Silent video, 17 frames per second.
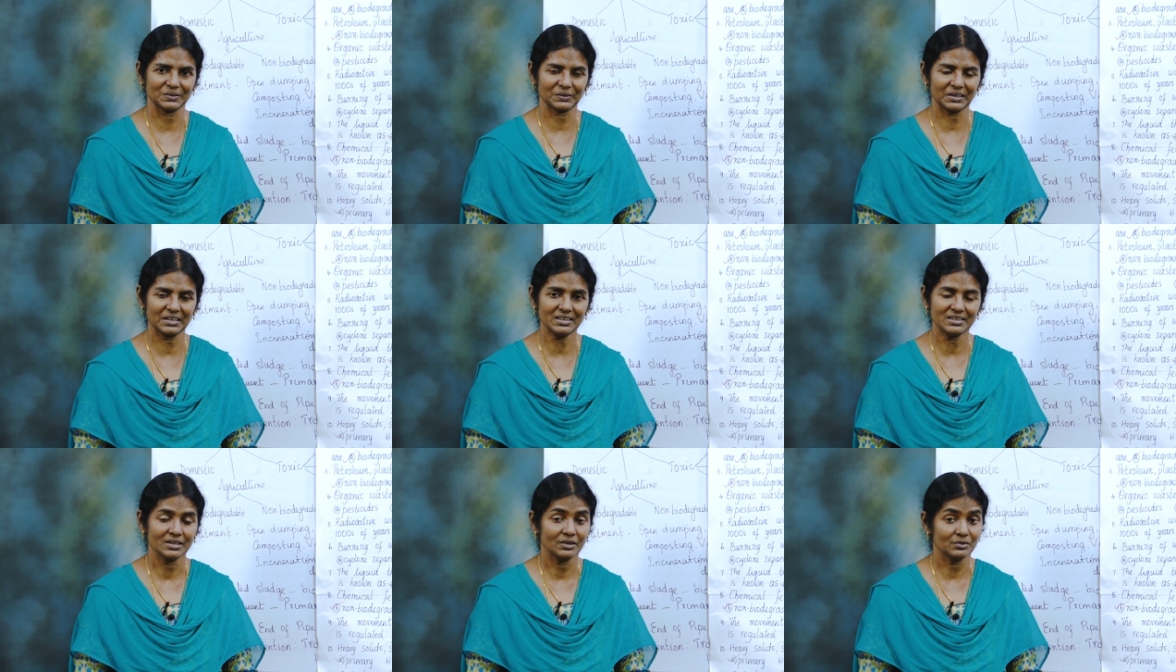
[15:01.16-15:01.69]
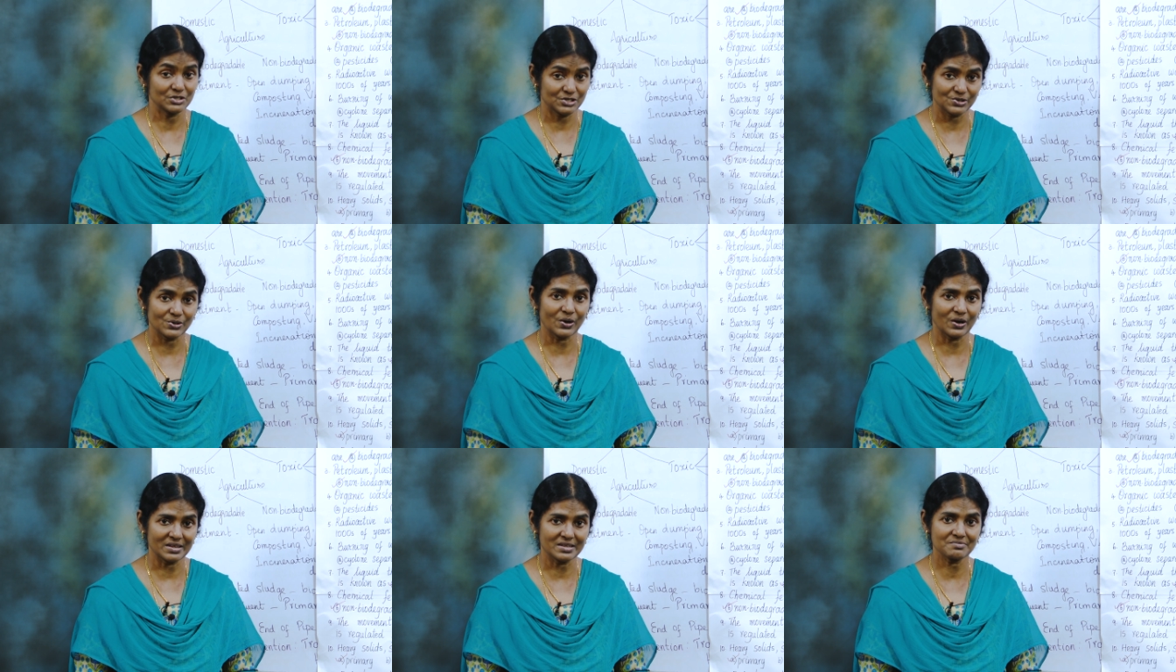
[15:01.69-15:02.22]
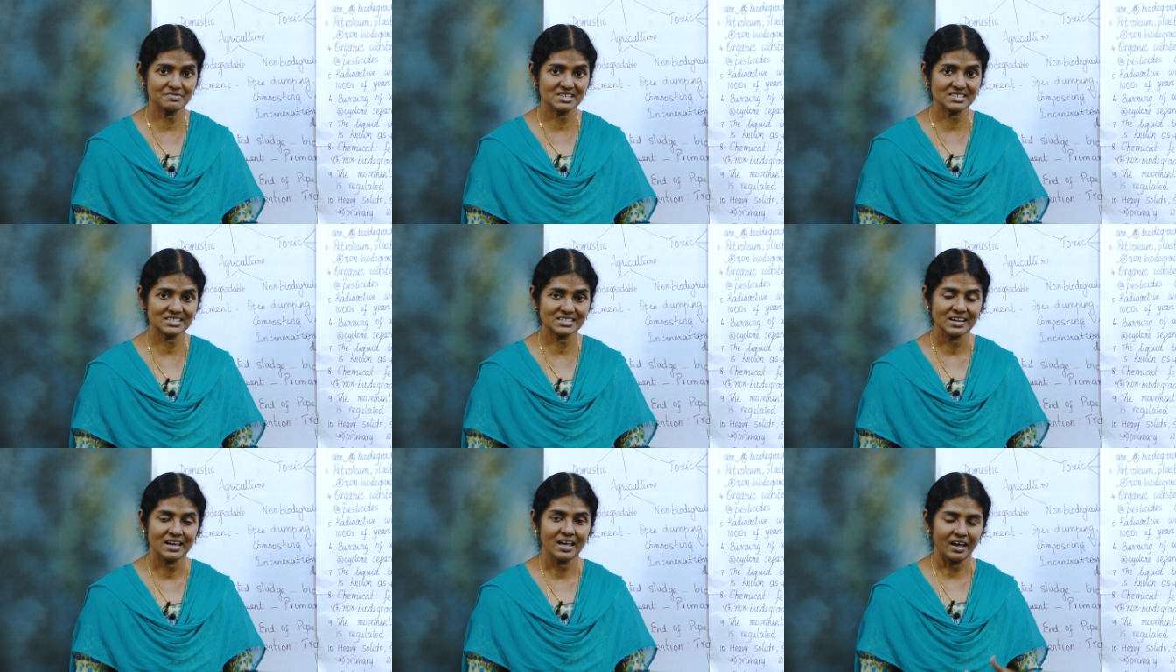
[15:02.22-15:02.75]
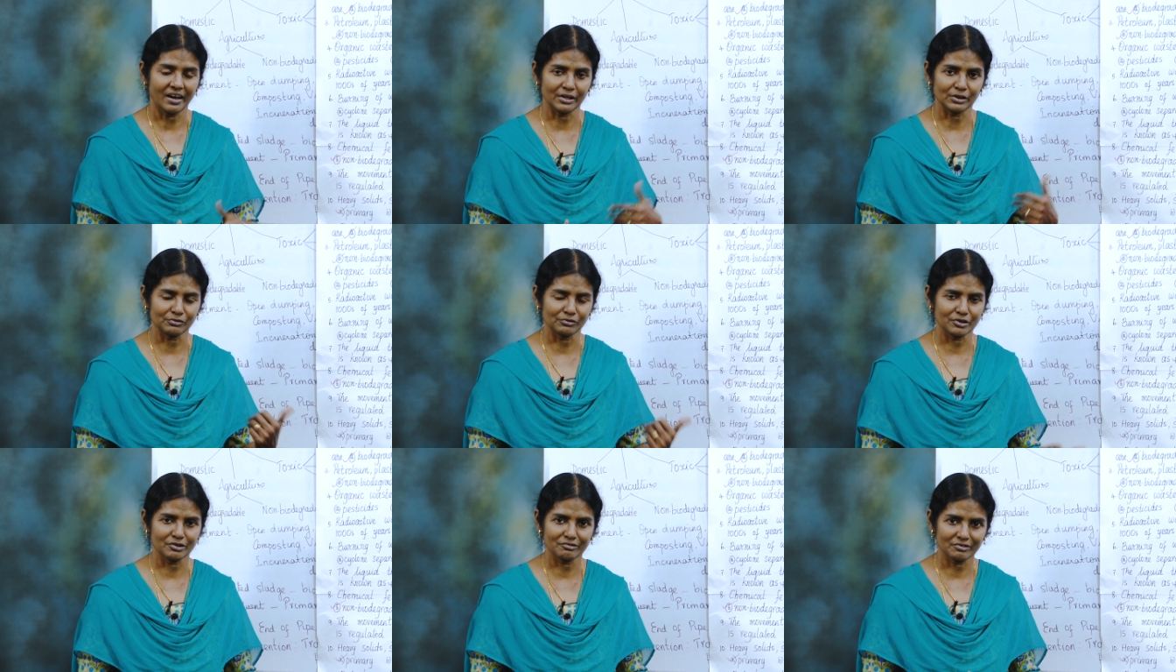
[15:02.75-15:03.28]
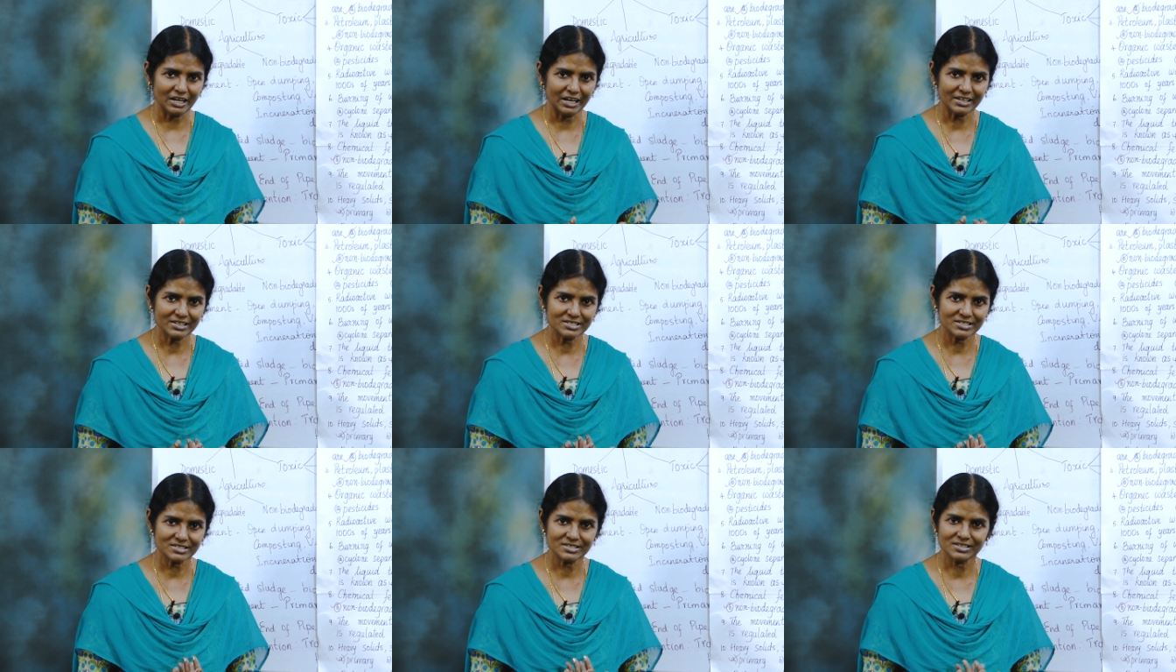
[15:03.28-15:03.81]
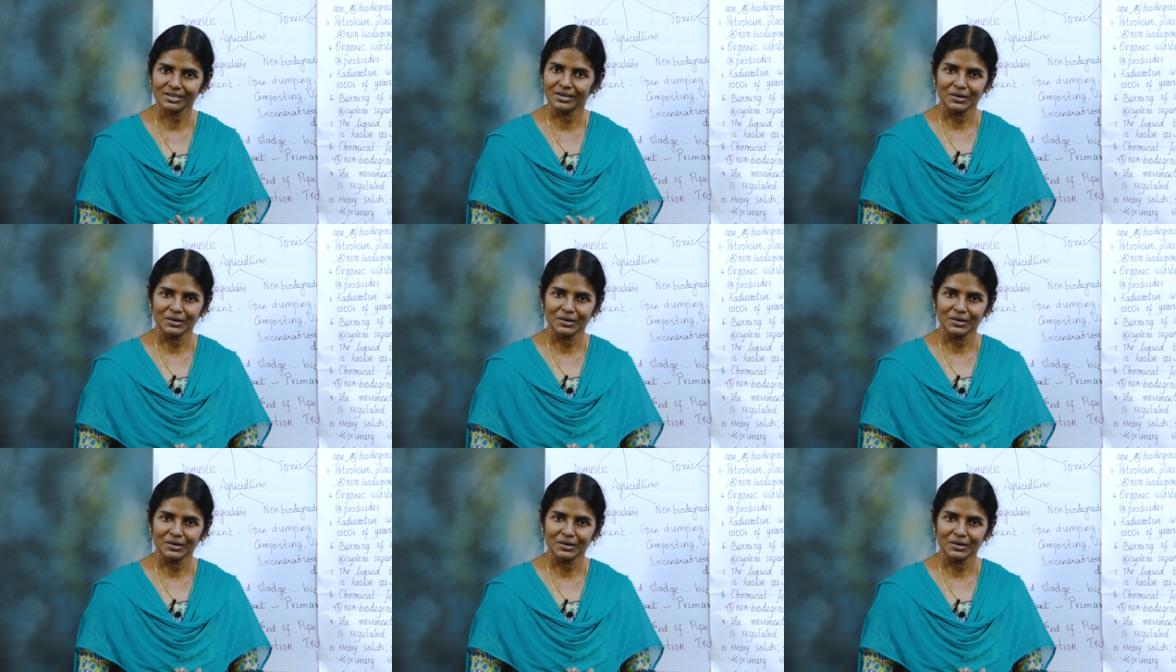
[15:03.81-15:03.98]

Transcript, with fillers: Okay. Wish you all the best and if you have liked it,